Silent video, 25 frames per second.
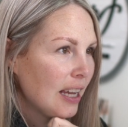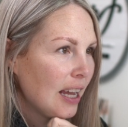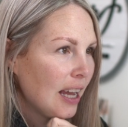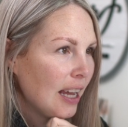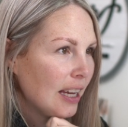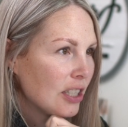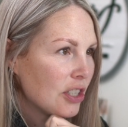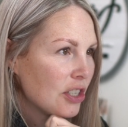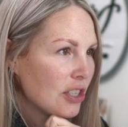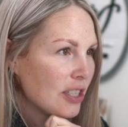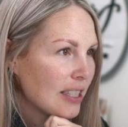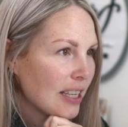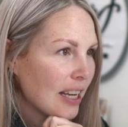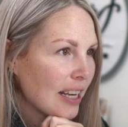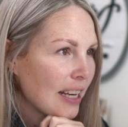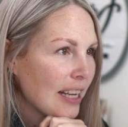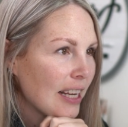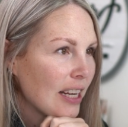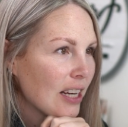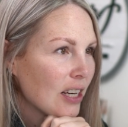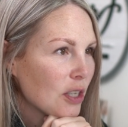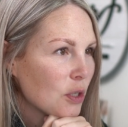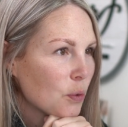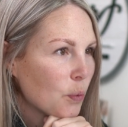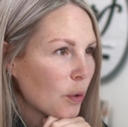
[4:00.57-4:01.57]
She said,
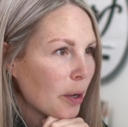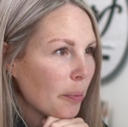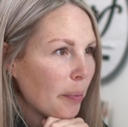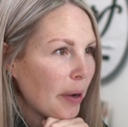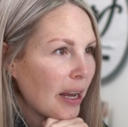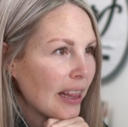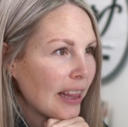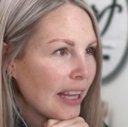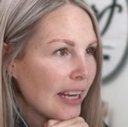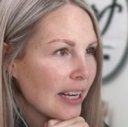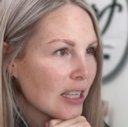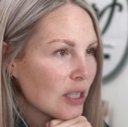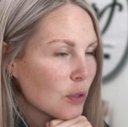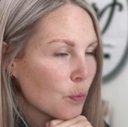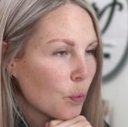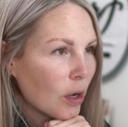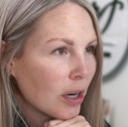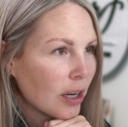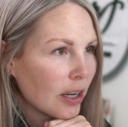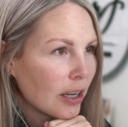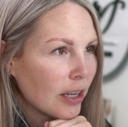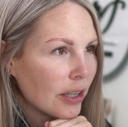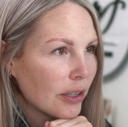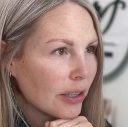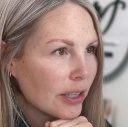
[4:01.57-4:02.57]
here's one of my latest
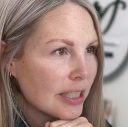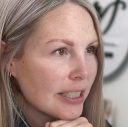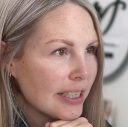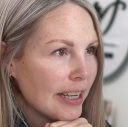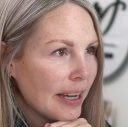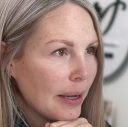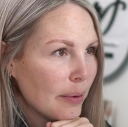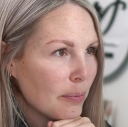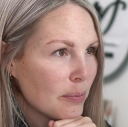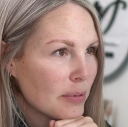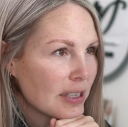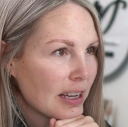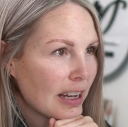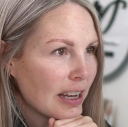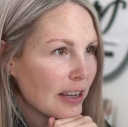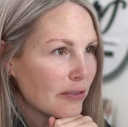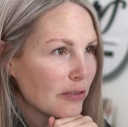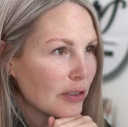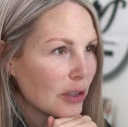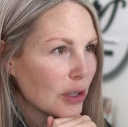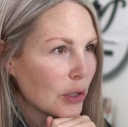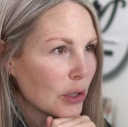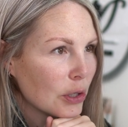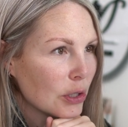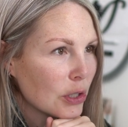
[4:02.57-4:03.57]
watercolor attempts. I have
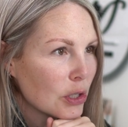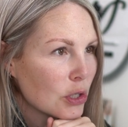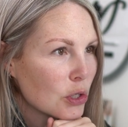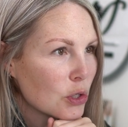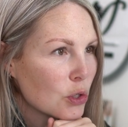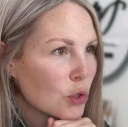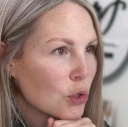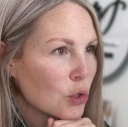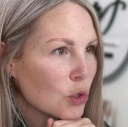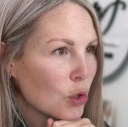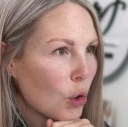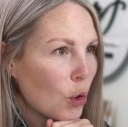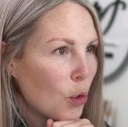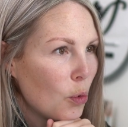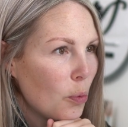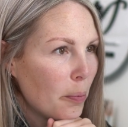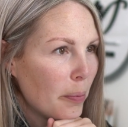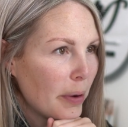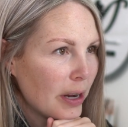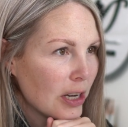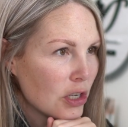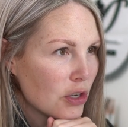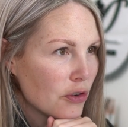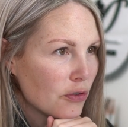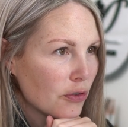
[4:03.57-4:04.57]
learned so
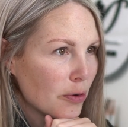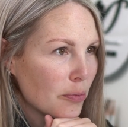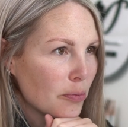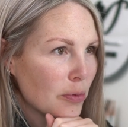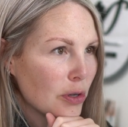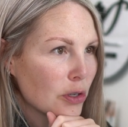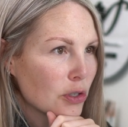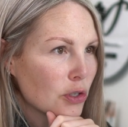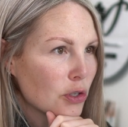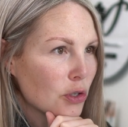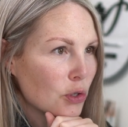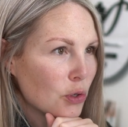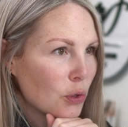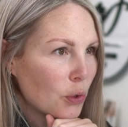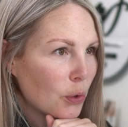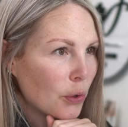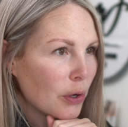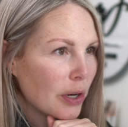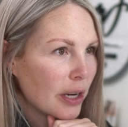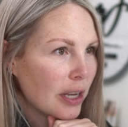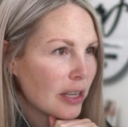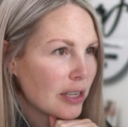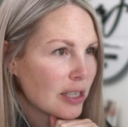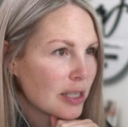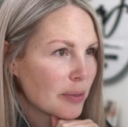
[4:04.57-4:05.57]
much from your
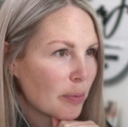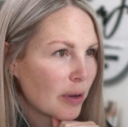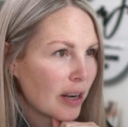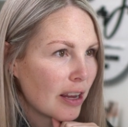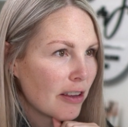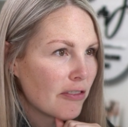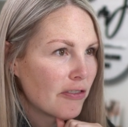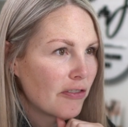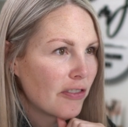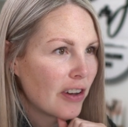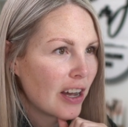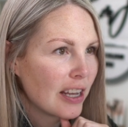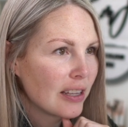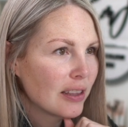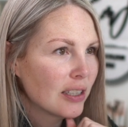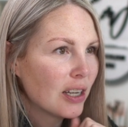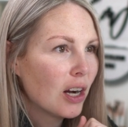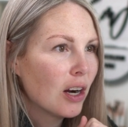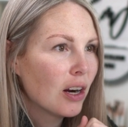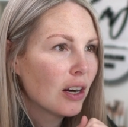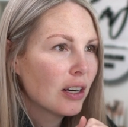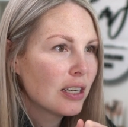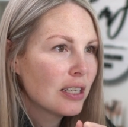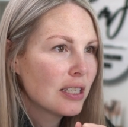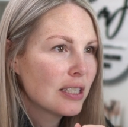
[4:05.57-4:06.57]
tutorials, but I find the
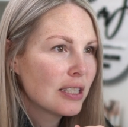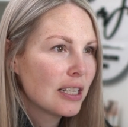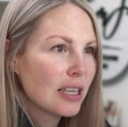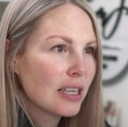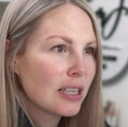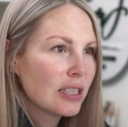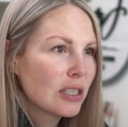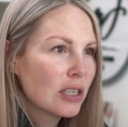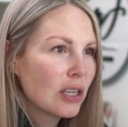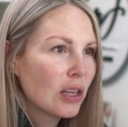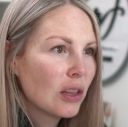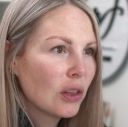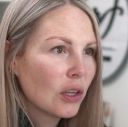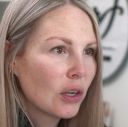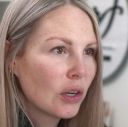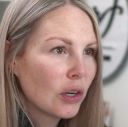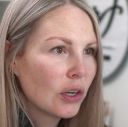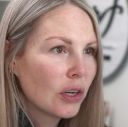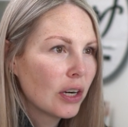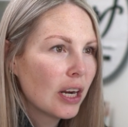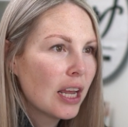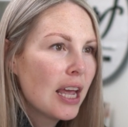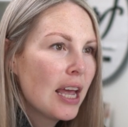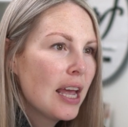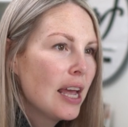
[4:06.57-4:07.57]
hardest thing to
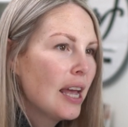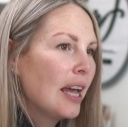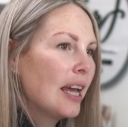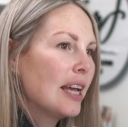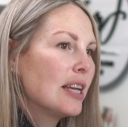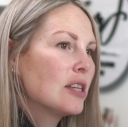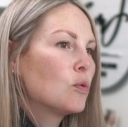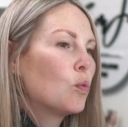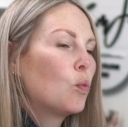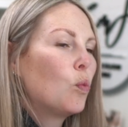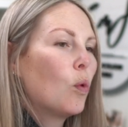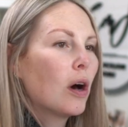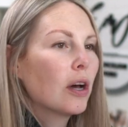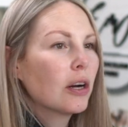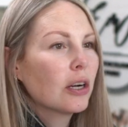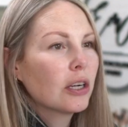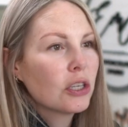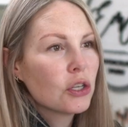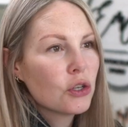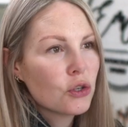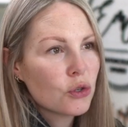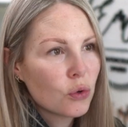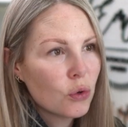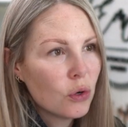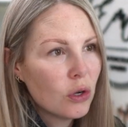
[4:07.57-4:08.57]
learn is water
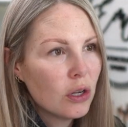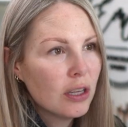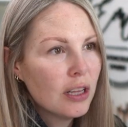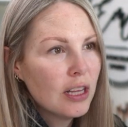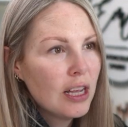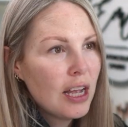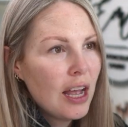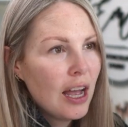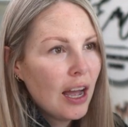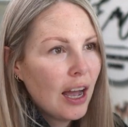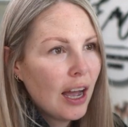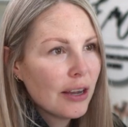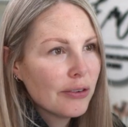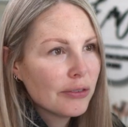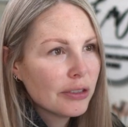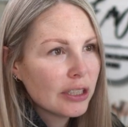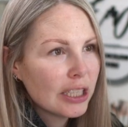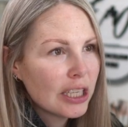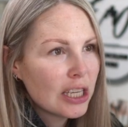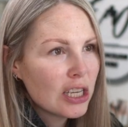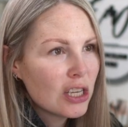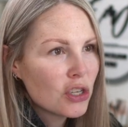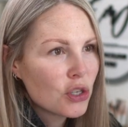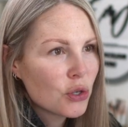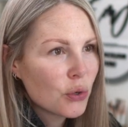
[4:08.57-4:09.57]
control. I
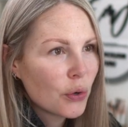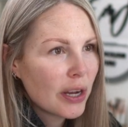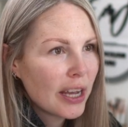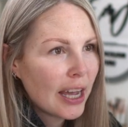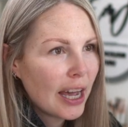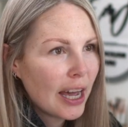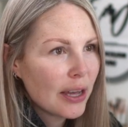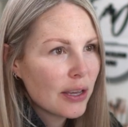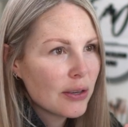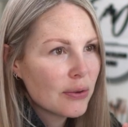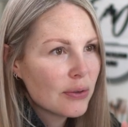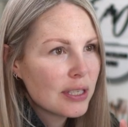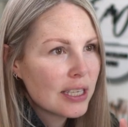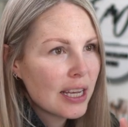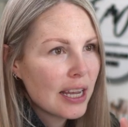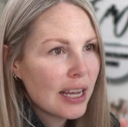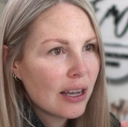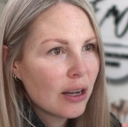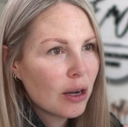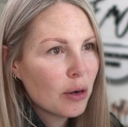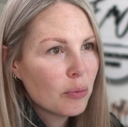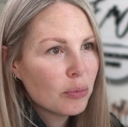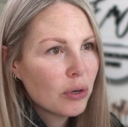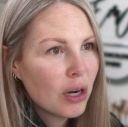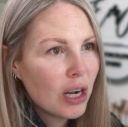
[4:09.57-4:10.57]
really enjoy how you take
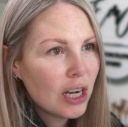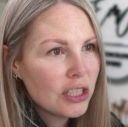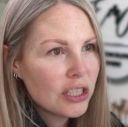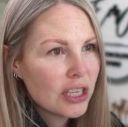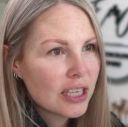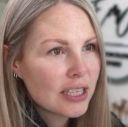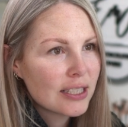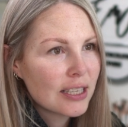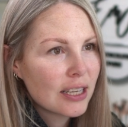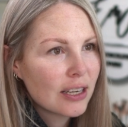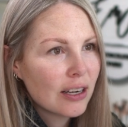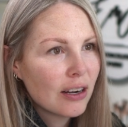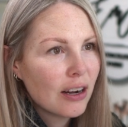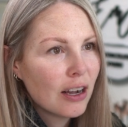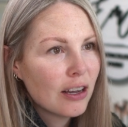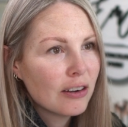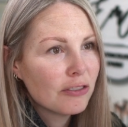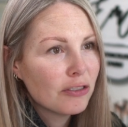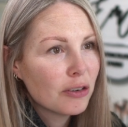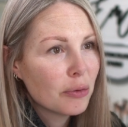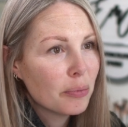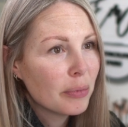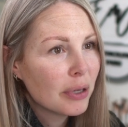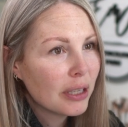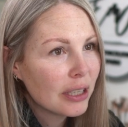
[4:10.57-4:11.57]
on projects that are
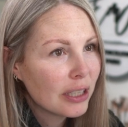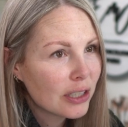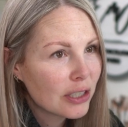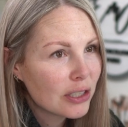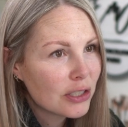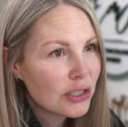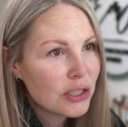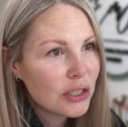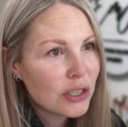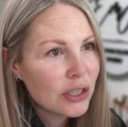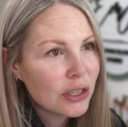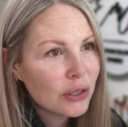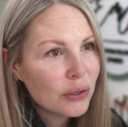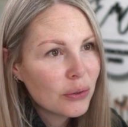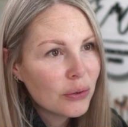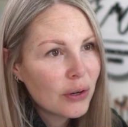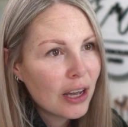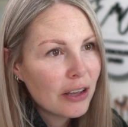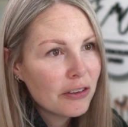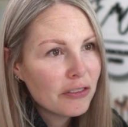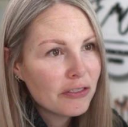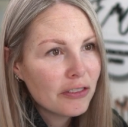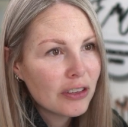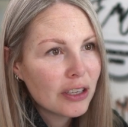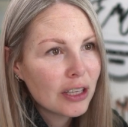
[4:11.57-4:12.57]
unfamiliar to you.
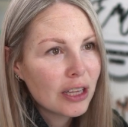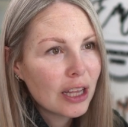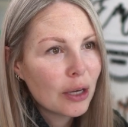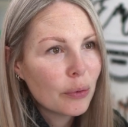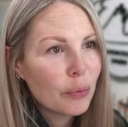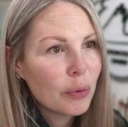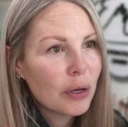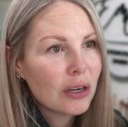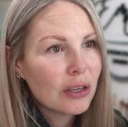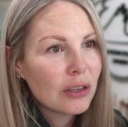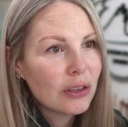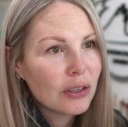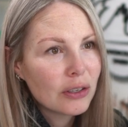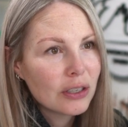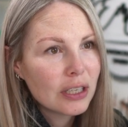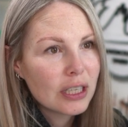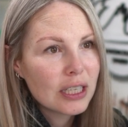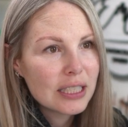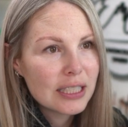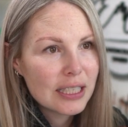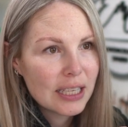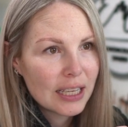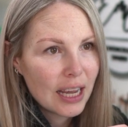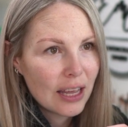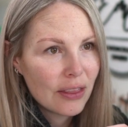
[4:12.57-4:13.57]
I feel like we are learning
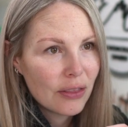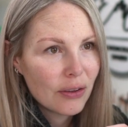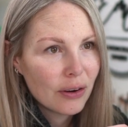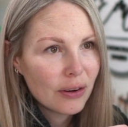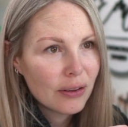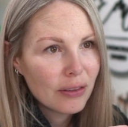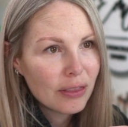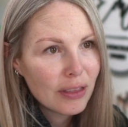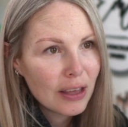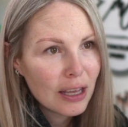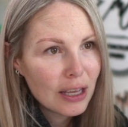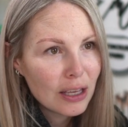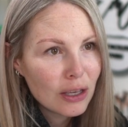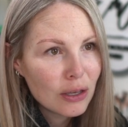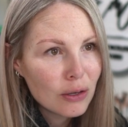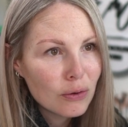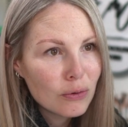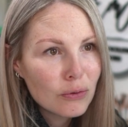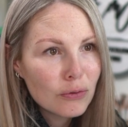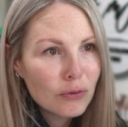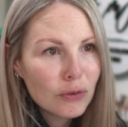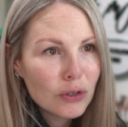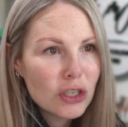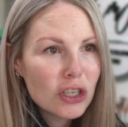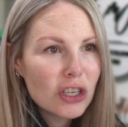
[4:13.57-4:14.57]
together. Thank you
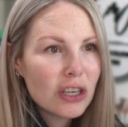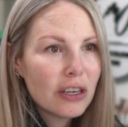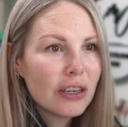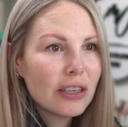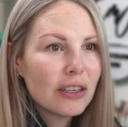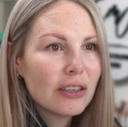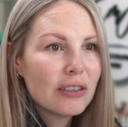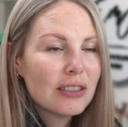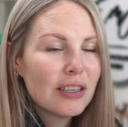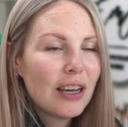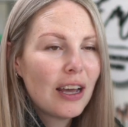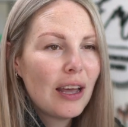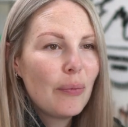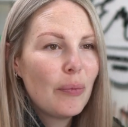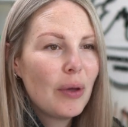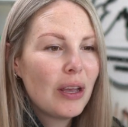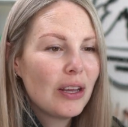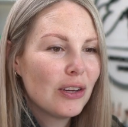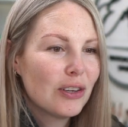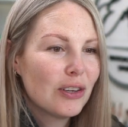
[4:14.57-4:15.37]
for sharing your time and your